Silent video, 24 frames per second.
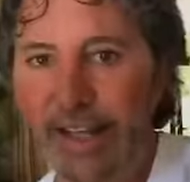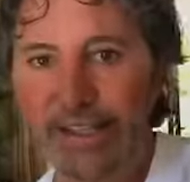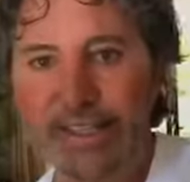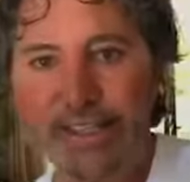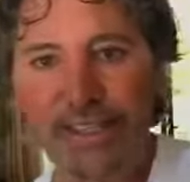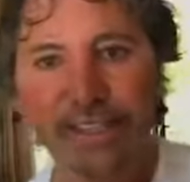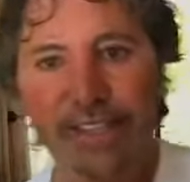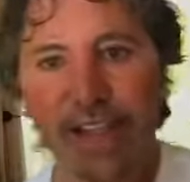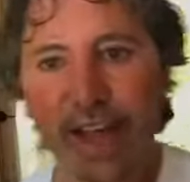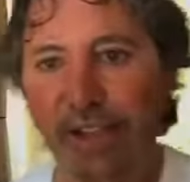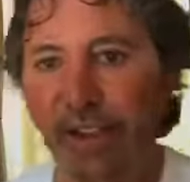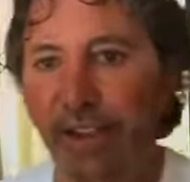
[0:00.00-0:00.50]

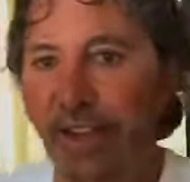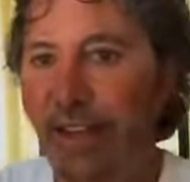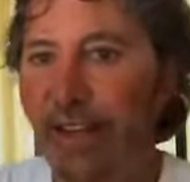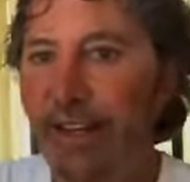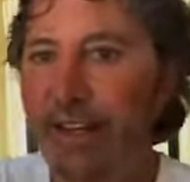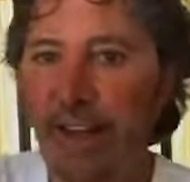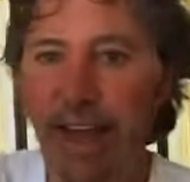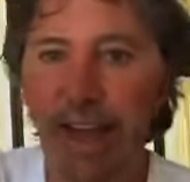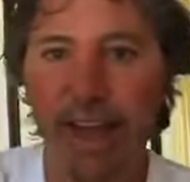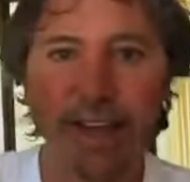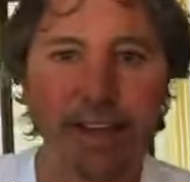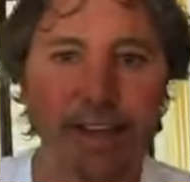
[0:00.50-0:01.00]

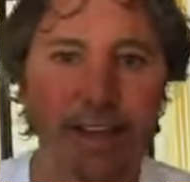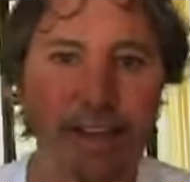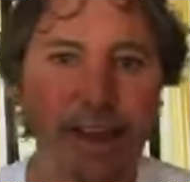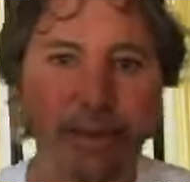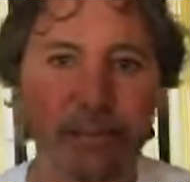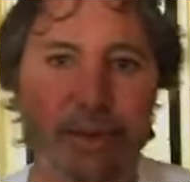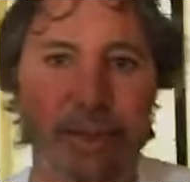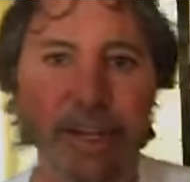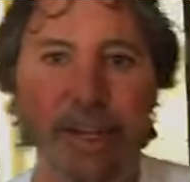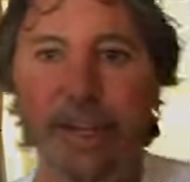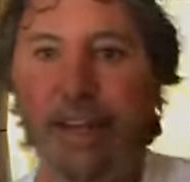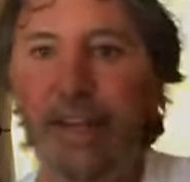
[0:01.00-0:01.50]
selling, not
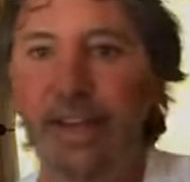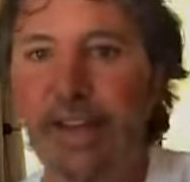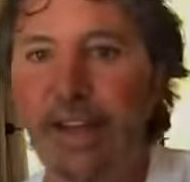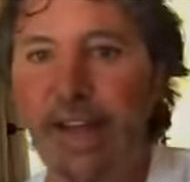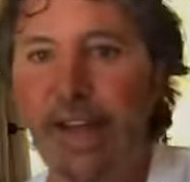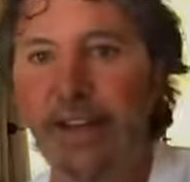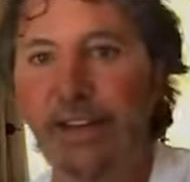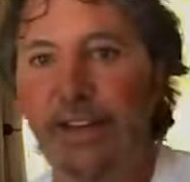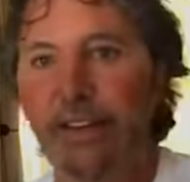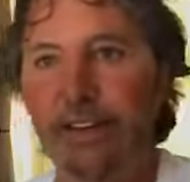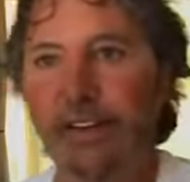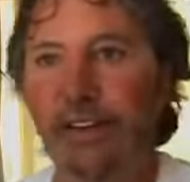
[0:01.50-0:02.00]
coming in,
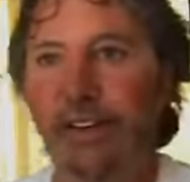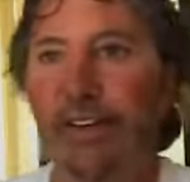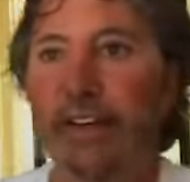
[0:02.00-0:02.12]
not